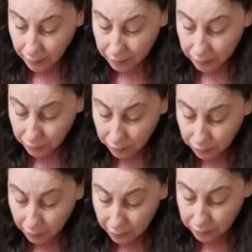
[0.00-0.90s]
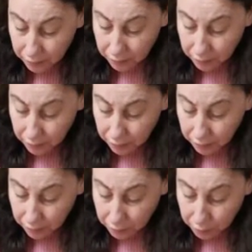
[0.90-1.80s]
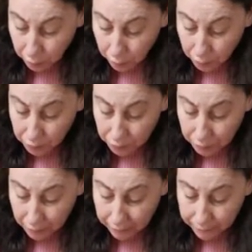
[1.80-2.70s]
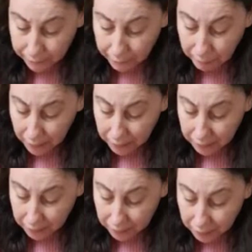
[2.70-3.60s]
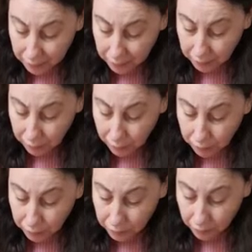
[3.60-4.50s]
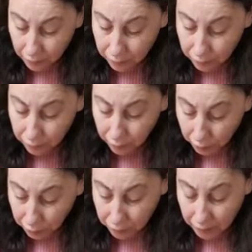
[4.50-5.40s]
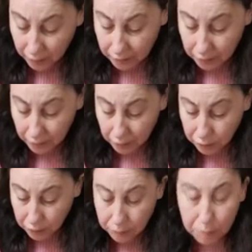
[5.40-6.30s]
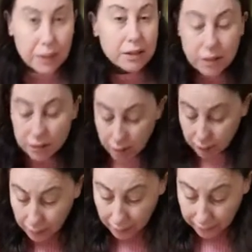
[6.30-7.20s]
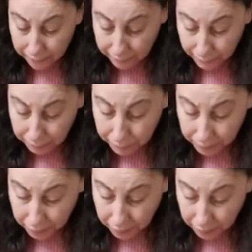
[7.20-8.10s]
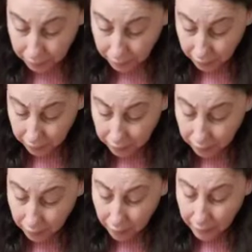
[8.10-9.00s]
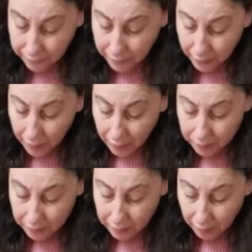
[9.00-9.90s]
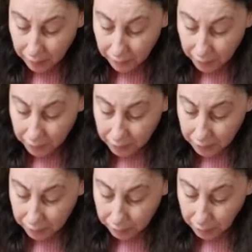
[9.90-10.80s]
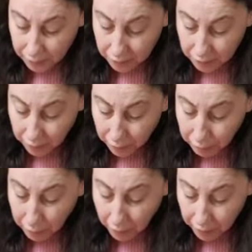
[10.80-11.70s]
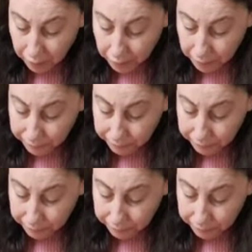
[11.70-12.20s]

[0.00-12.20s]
Socrates taught me Meletus, loath, loath as a nature's bitter um, bitterest curse. And Caiaphas was his own mind.